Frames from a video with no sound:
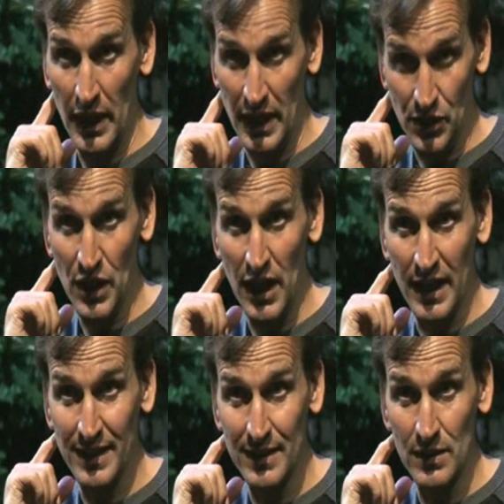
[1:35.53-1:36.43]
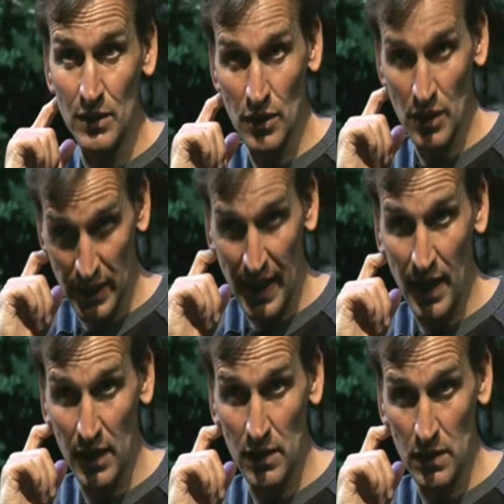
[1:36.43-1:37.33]
each night you're going to
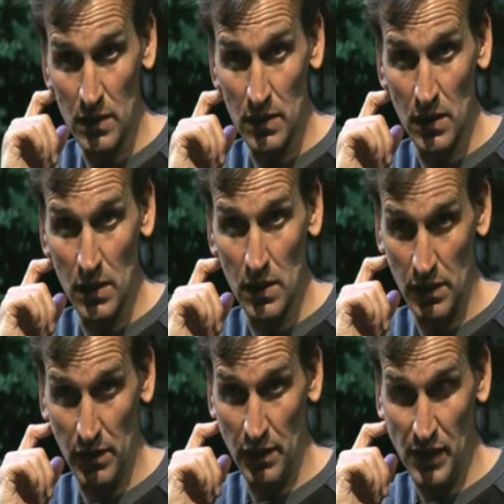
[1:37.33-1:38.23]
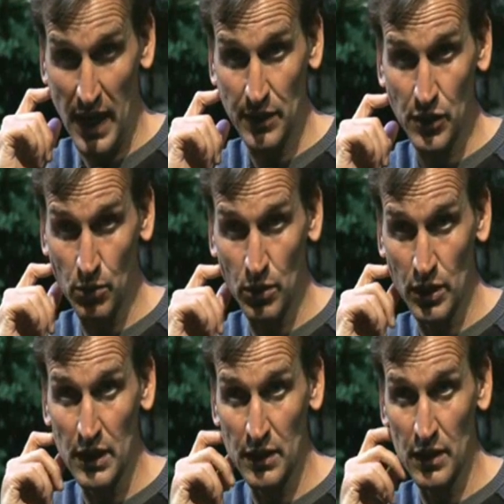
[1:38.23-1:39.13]
get, if the actors are
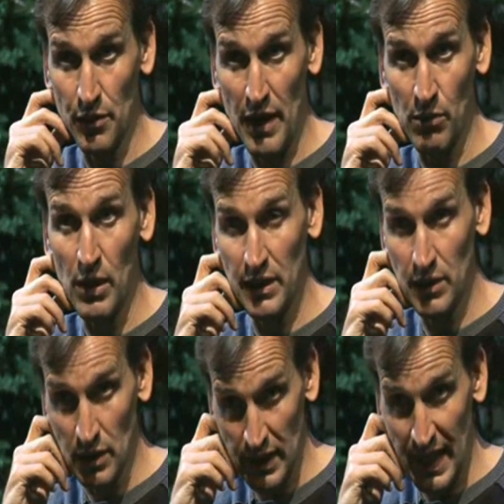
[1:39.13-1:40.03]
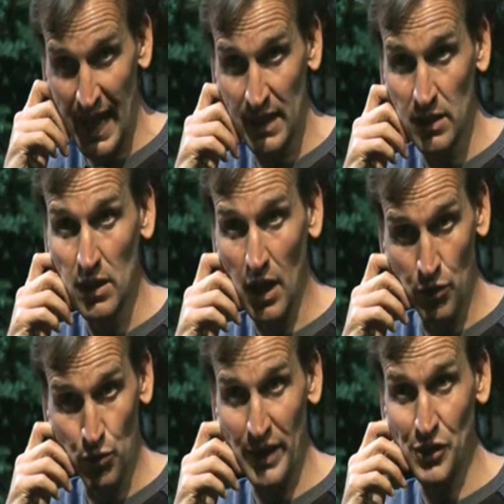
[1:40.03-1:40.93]
working in the correct way, you're going to get
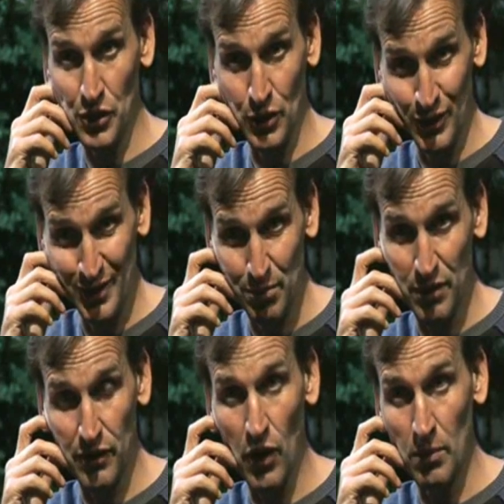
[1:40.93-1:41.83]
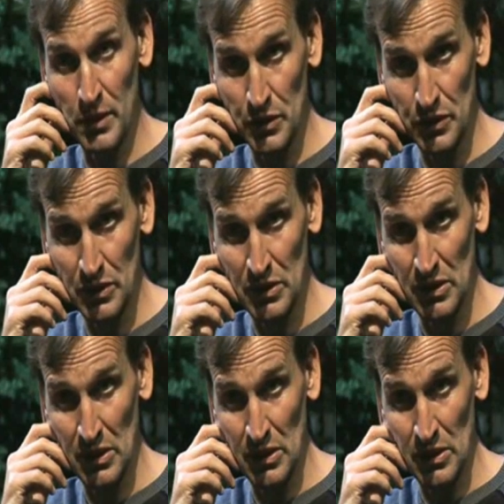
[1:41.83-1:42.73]
an original performance.
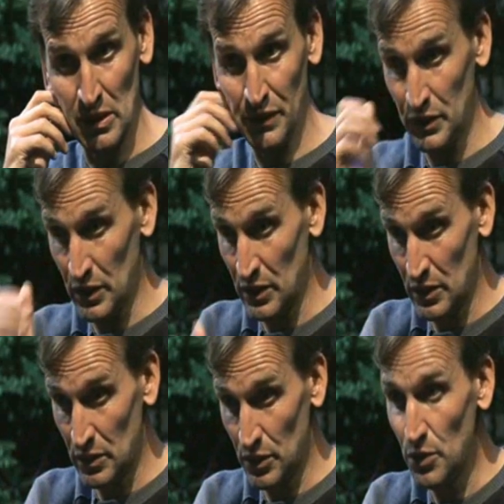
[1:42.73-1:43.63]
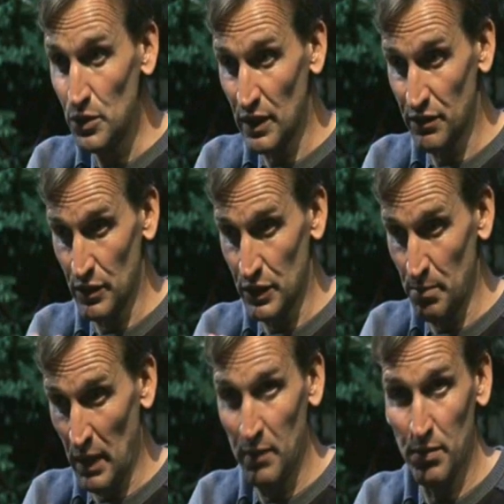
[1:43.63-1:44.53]
And there's a huge difference
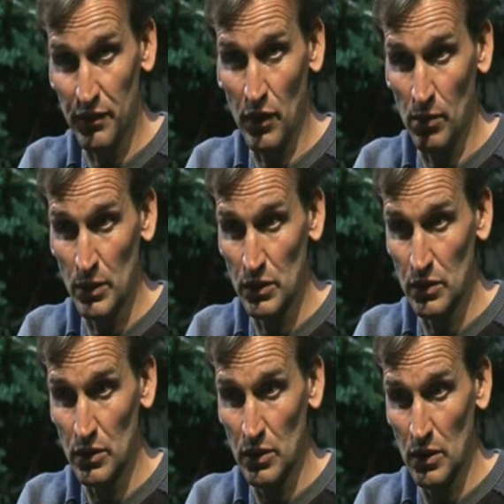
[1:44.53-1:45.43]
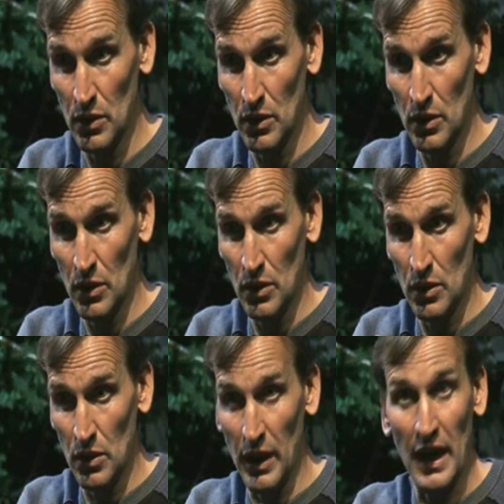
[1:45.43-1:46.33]
in my performance
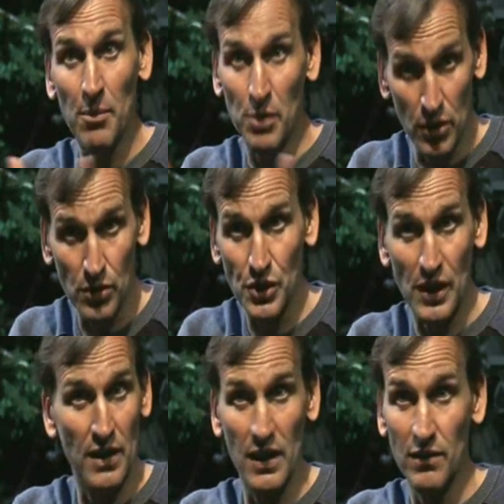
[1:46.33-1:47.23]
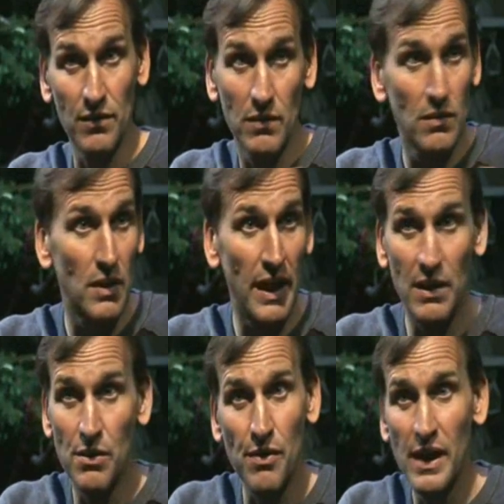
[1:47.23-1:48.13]
and our production, I think,
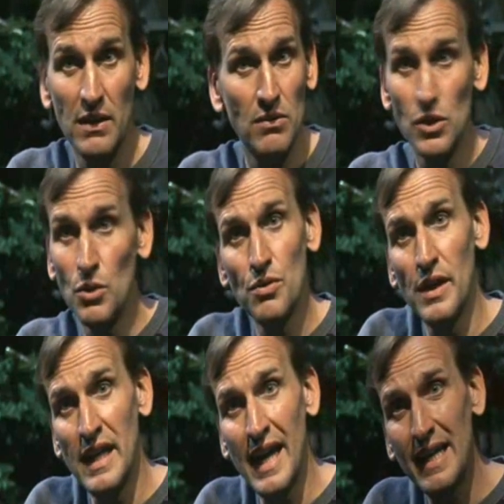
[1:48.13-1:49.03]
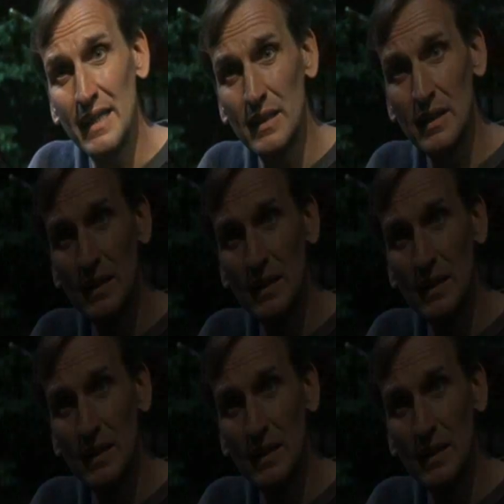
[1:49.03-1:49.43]
in 2-3 days.